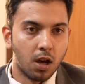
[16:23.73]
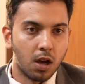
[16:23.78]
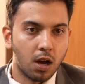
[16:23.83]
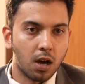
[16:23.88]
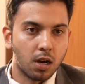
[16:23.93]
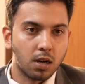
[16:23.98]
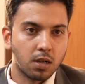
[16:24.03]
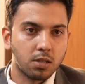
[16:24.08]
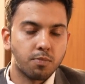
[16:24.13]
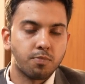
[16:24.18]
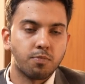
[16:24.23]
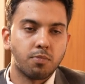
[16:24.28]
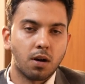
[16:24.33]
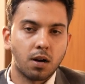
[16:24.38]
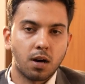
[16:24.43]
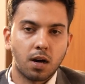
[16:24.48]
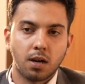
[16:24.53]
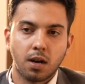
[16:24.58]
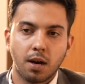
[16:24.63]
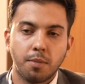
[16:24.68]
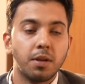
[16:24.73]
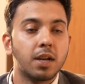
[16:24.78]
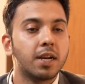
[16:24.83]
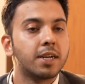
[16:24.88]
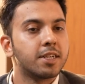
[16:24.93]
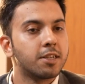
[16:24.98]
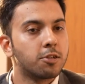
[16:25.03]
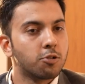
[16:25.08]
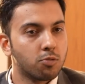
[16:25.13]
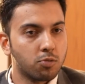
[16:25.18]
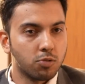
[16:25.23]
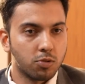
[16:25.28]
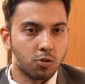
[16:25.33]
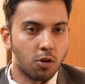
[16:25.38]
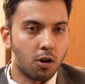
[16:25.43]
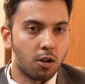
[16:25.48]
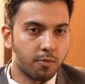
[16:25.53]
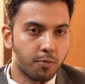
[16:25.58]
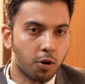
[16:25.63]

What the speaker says: the ability to solve